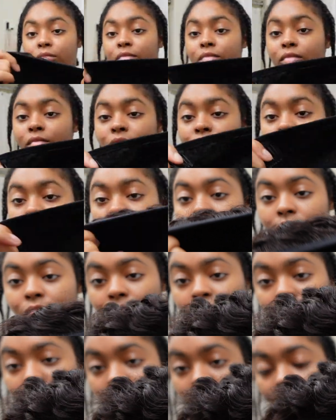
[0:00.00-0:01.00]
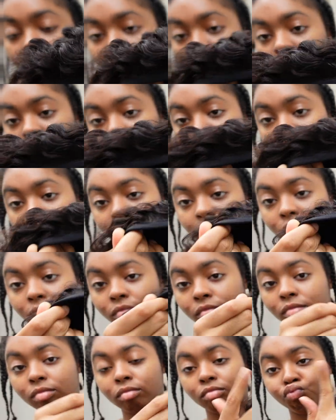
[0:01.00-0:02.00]
condition it because
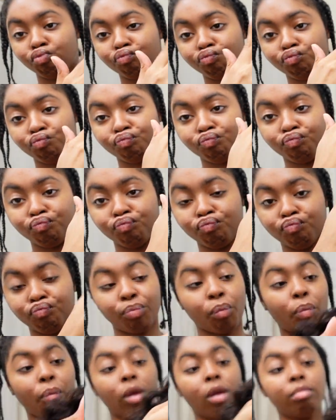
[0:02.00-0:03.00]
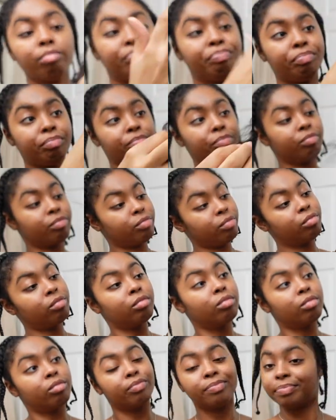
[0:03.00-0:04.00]
it looked terrible. But this used to
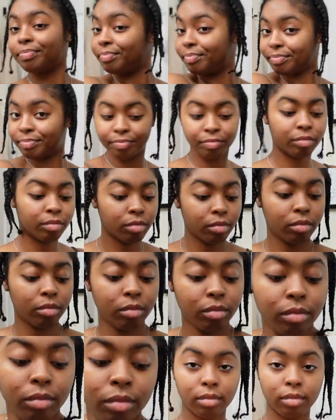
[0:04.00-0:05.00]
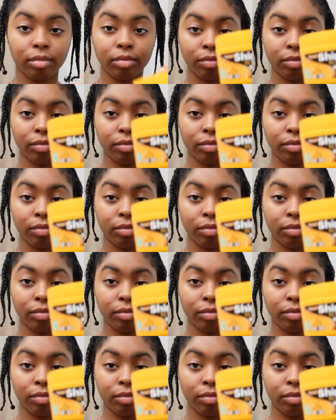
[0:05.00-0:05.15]
be a headband wig, and I just